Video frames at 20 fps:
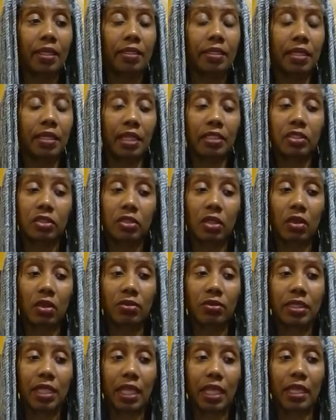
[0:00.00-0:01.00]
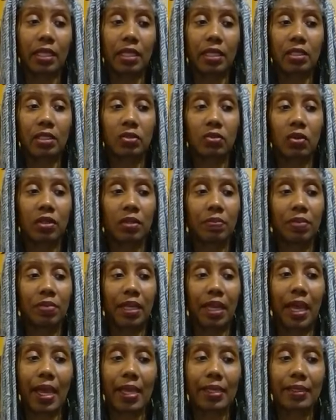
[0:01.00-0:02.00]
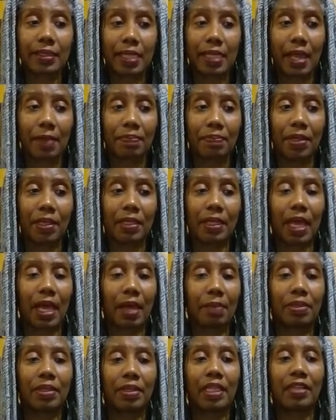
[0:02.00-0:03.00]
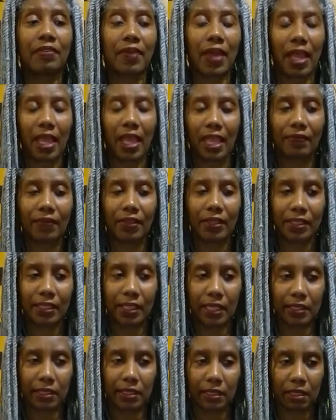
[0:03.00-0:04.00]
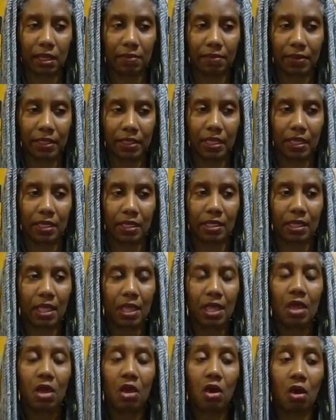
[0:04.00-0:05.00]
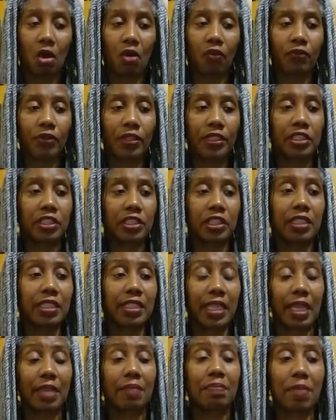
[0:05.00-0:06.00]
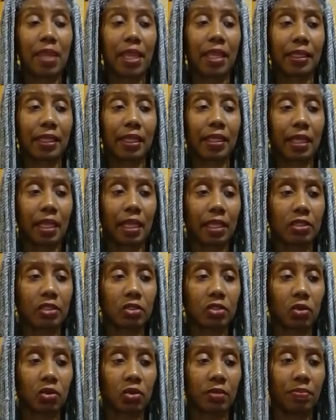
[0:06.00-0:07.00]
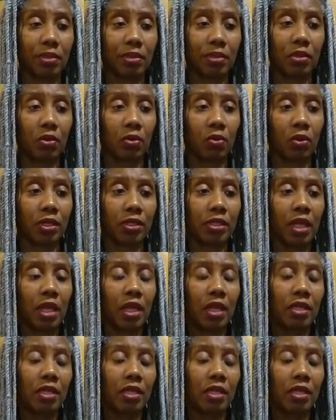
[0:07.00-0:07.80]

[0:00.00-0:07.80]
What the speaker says: Next Thursday is going to be a hot topic. I believe I have a guest coming in Hopefully she can make it, and it's going to be on